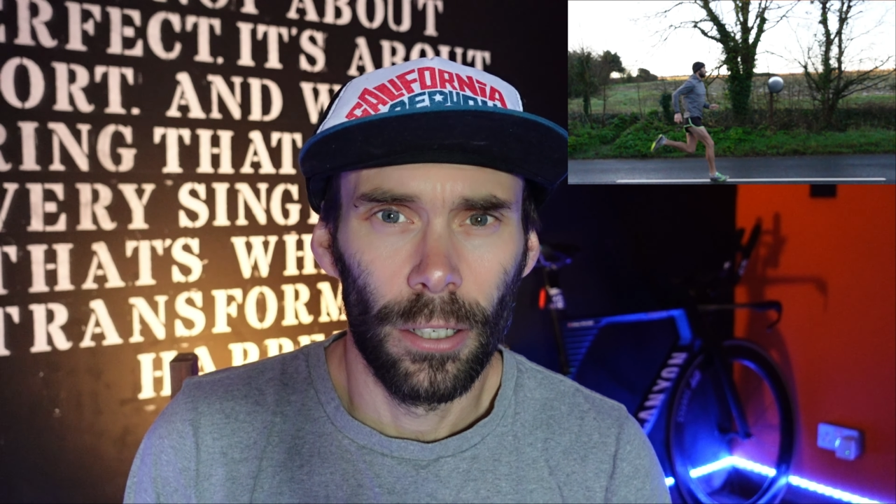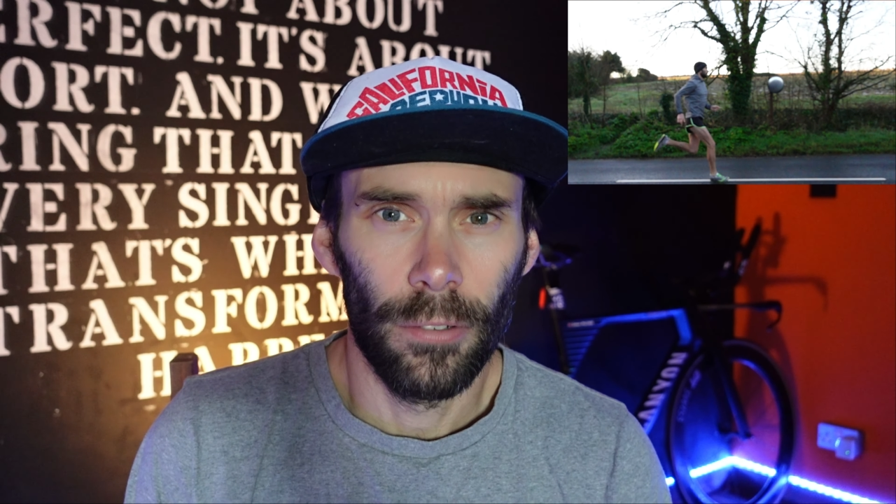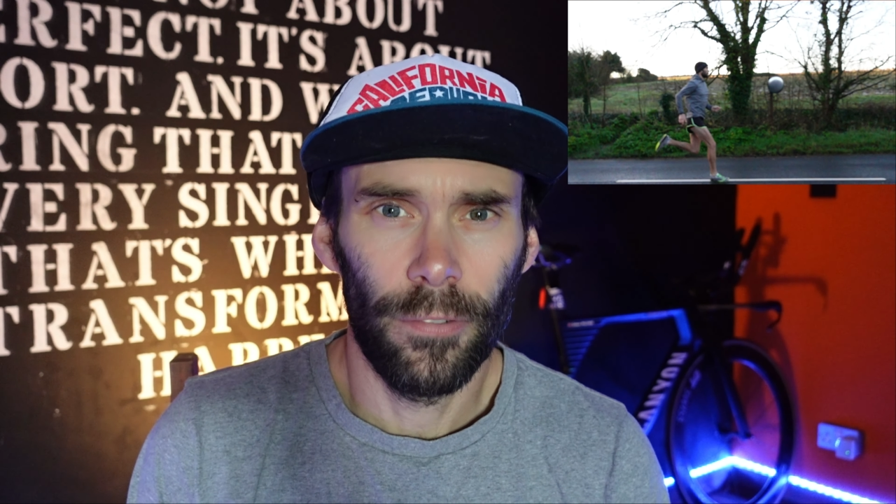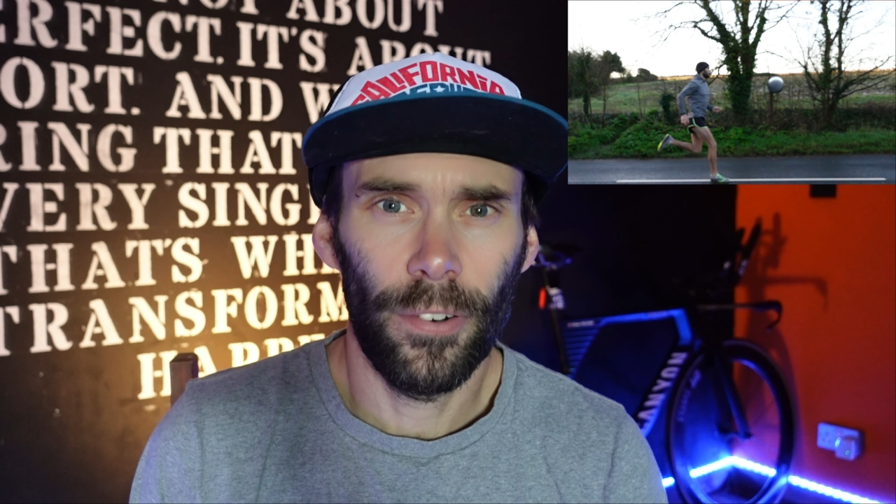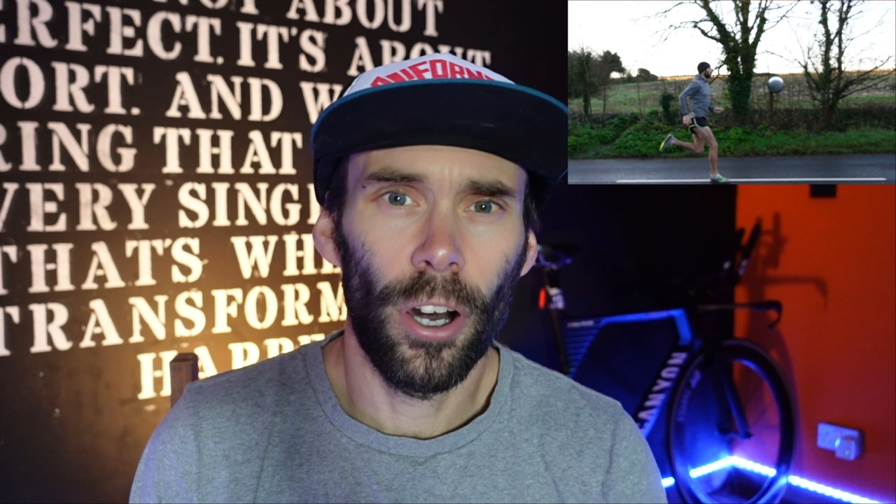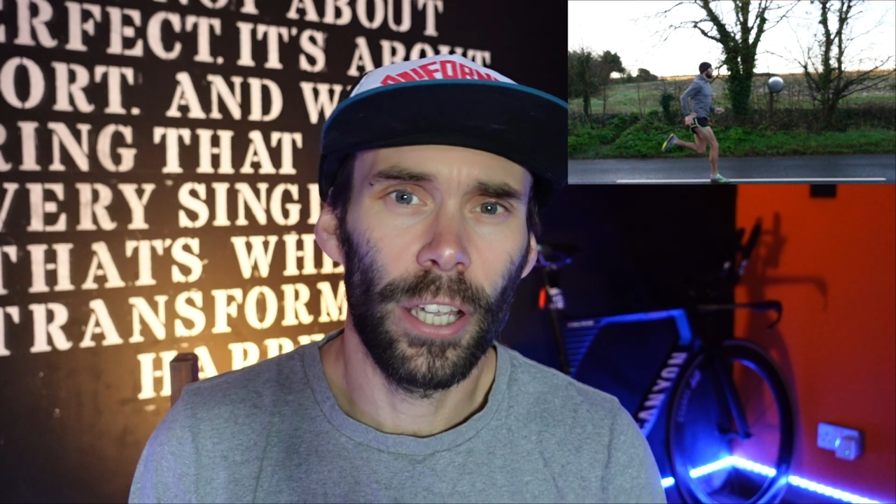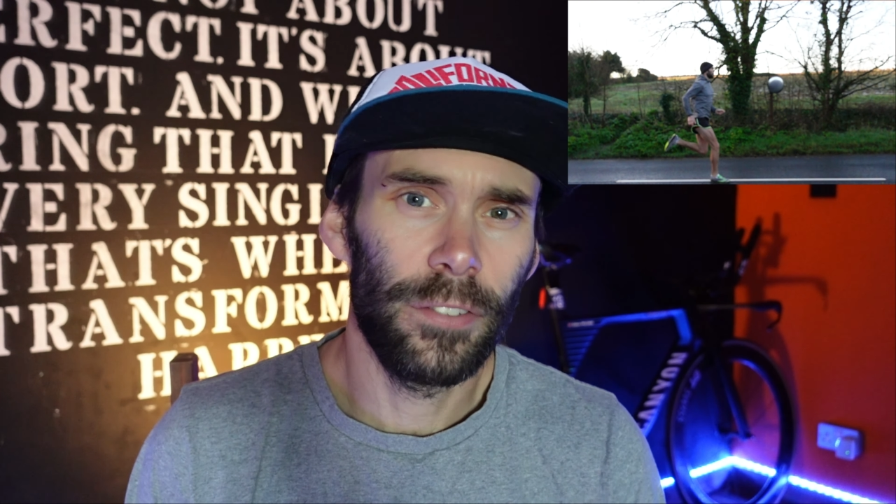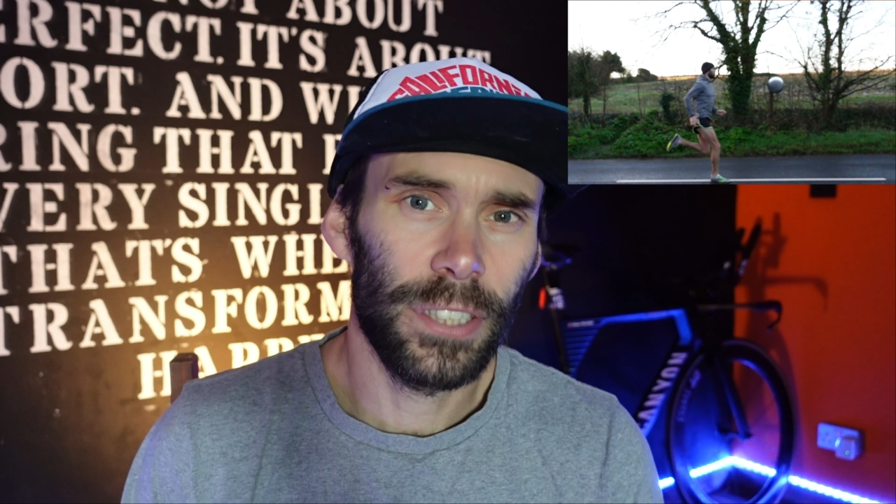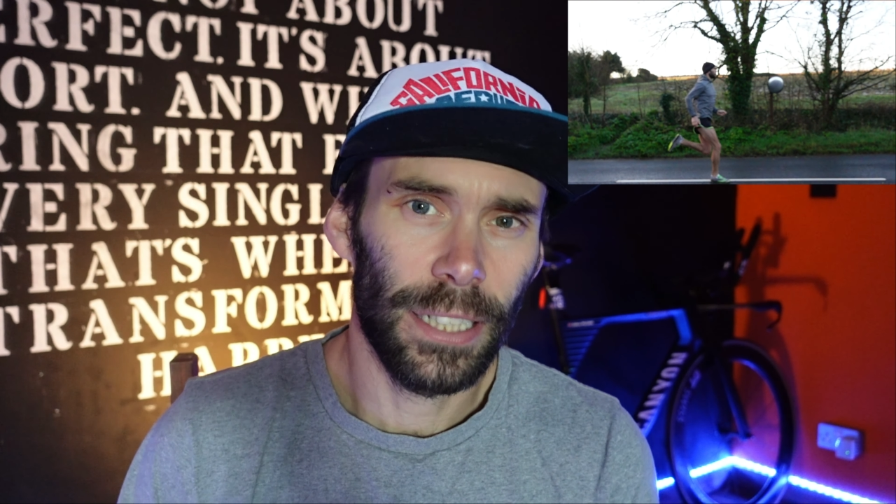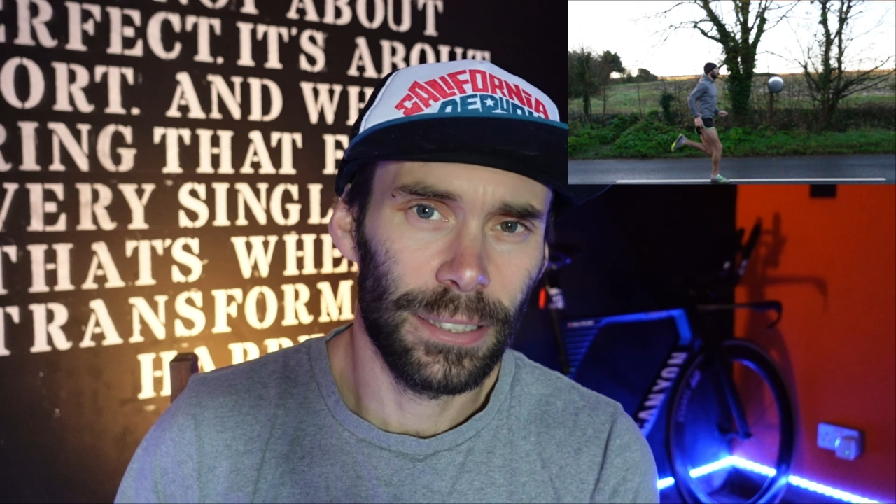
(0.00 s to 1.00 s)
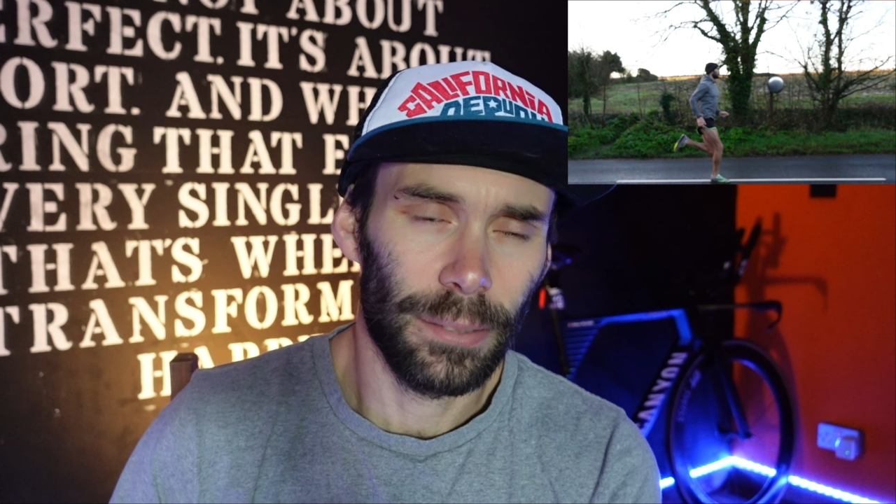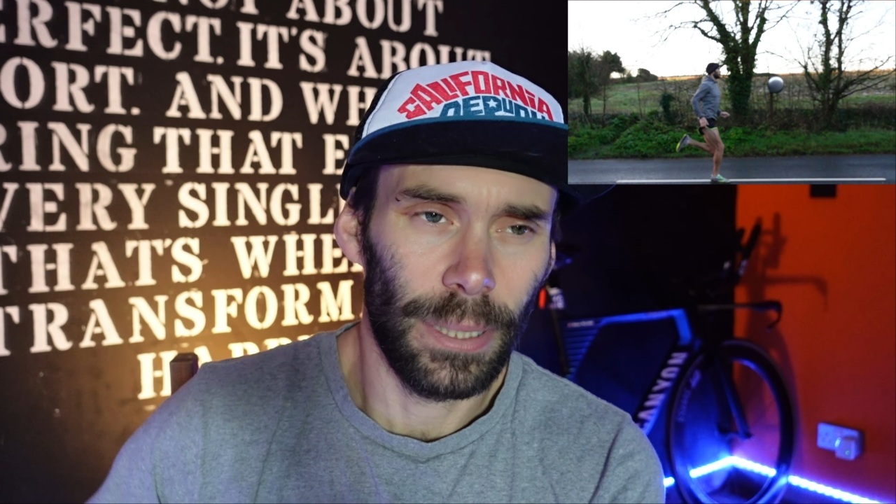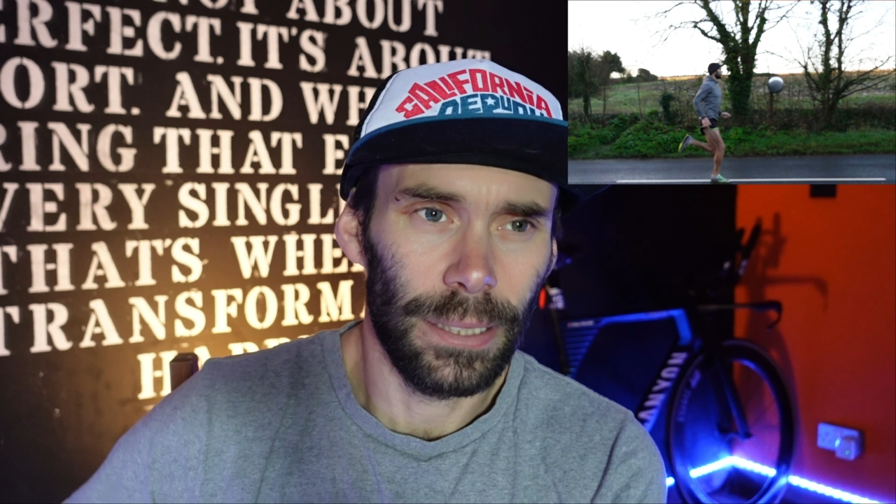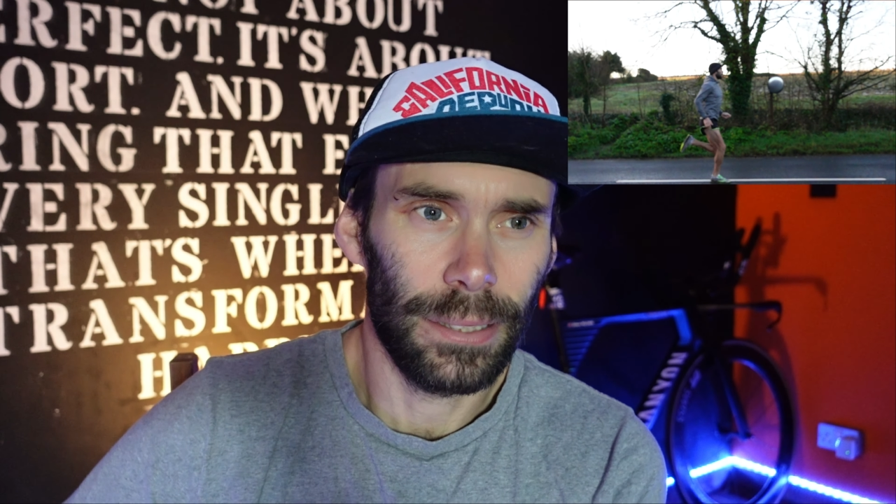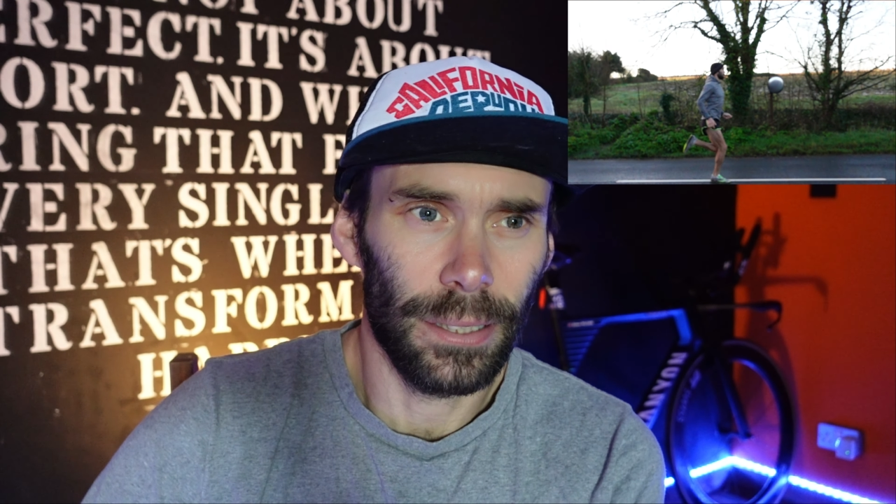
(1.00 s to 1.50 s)
5
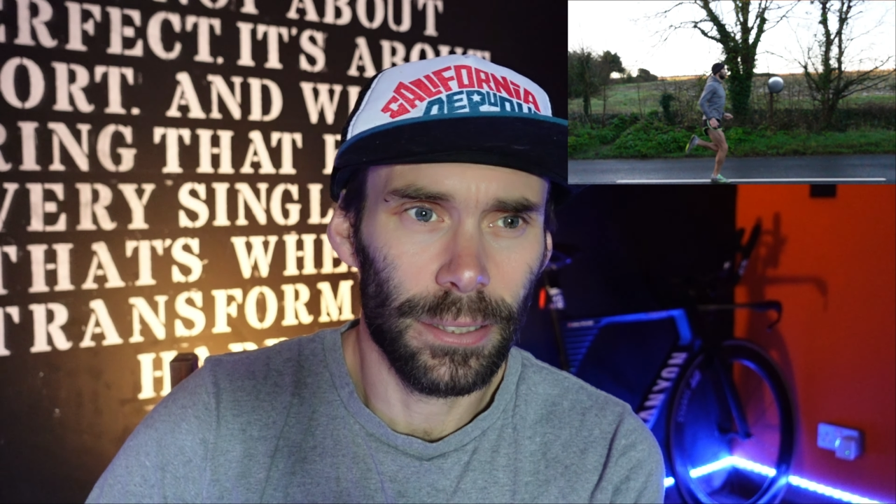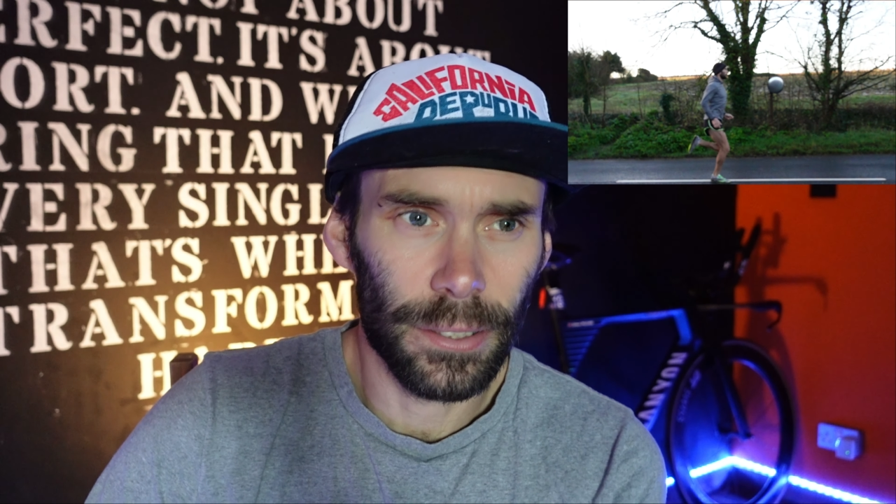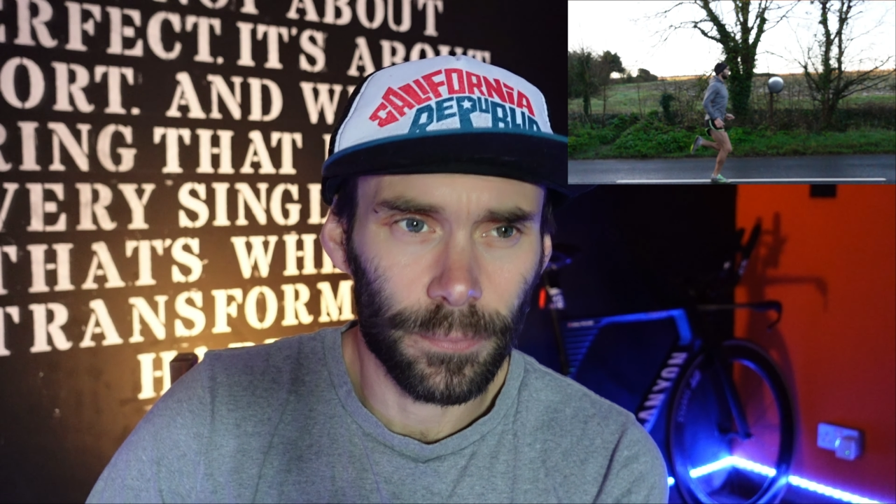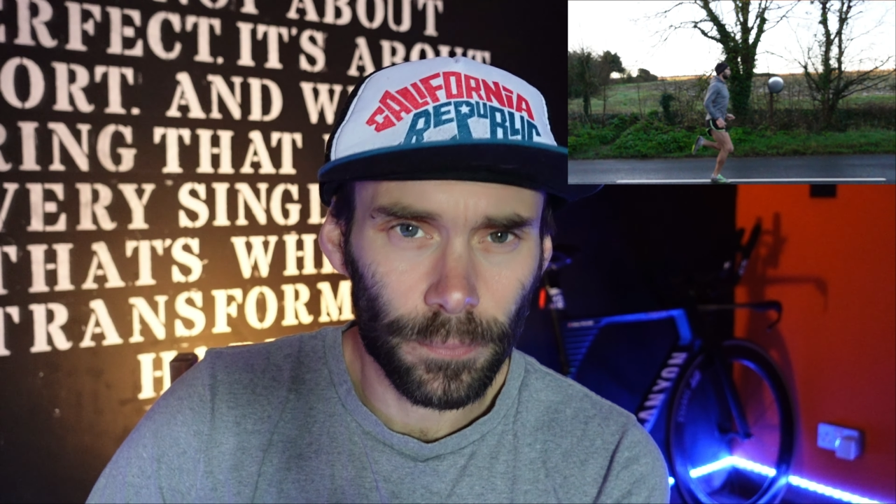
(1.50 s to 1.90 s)
centimeters